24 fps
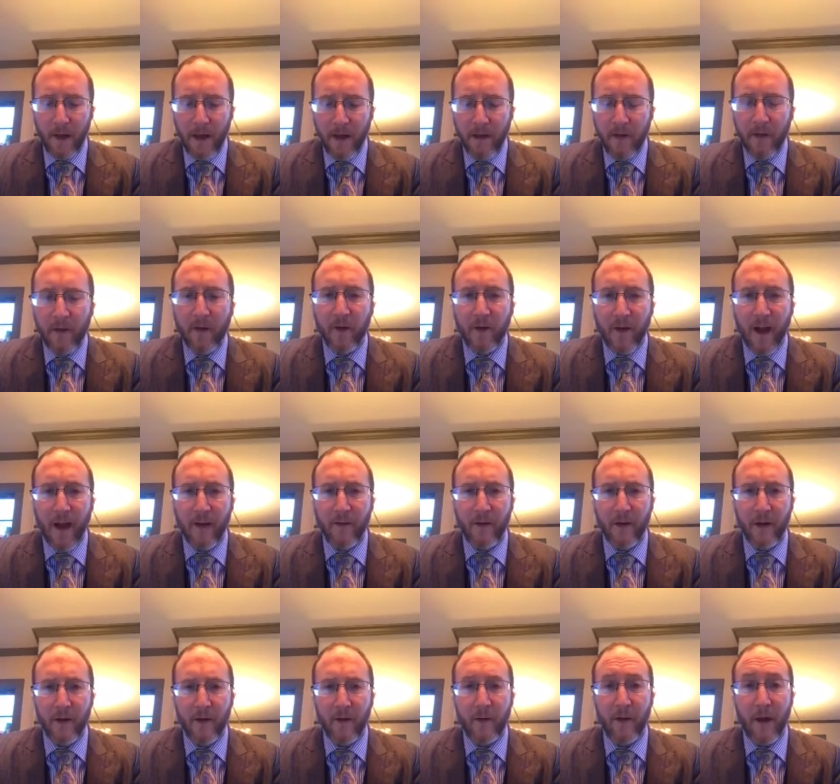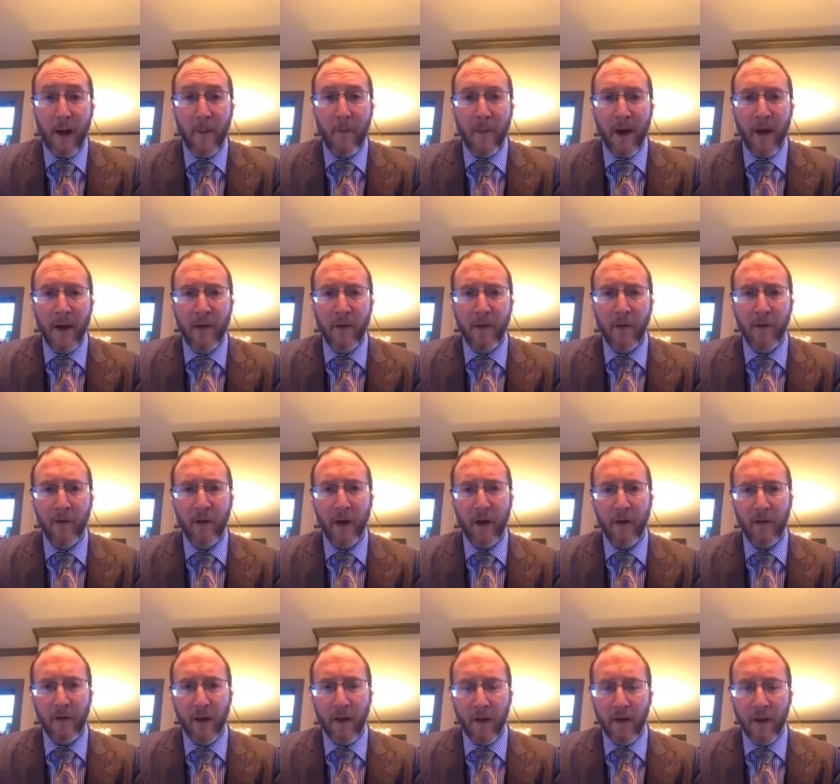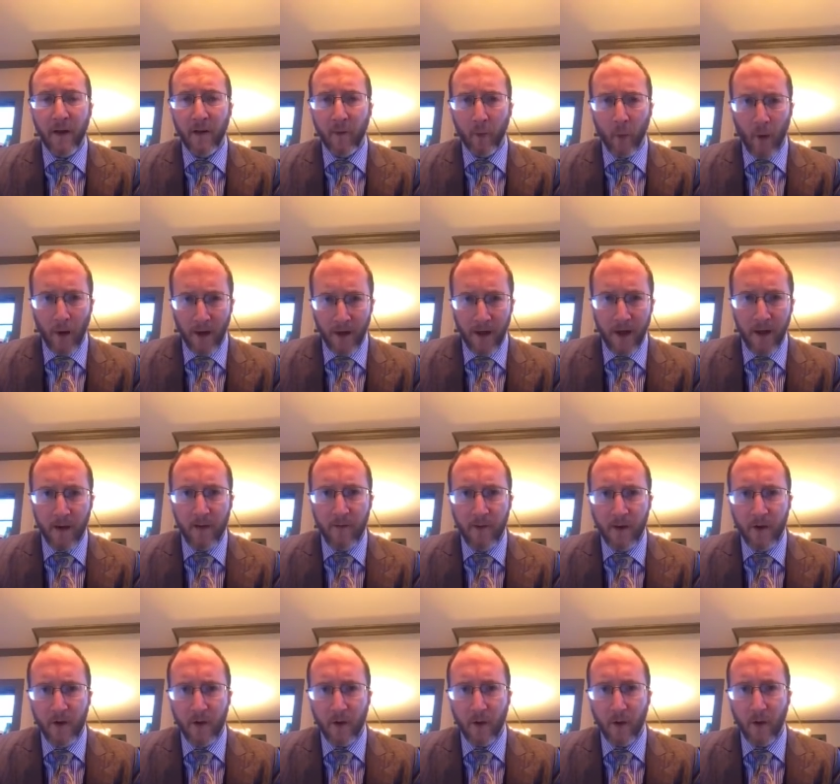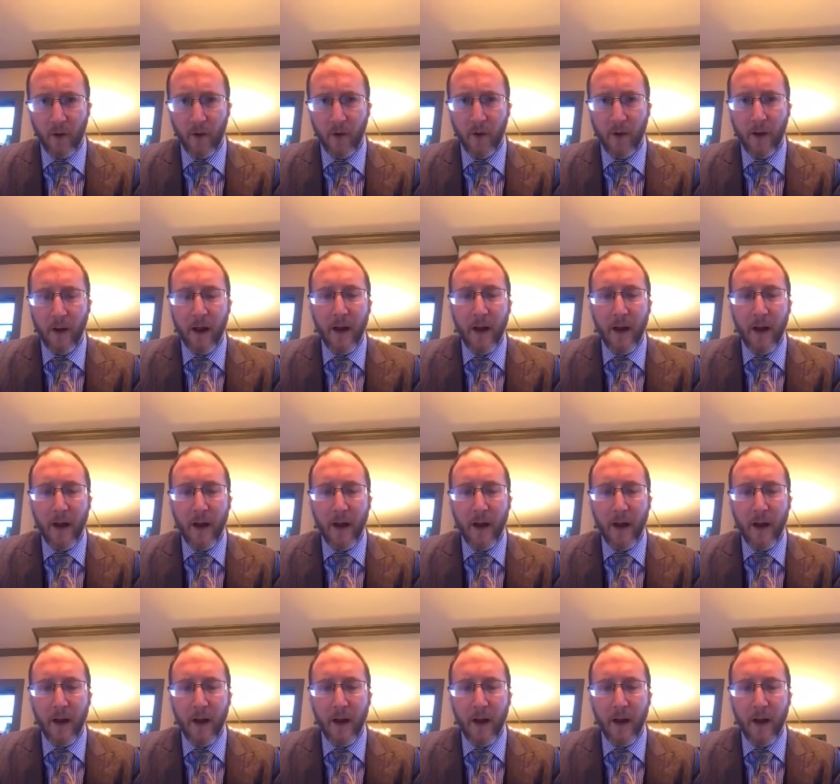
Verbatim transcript: pieces of evidence that might suggest that this one individual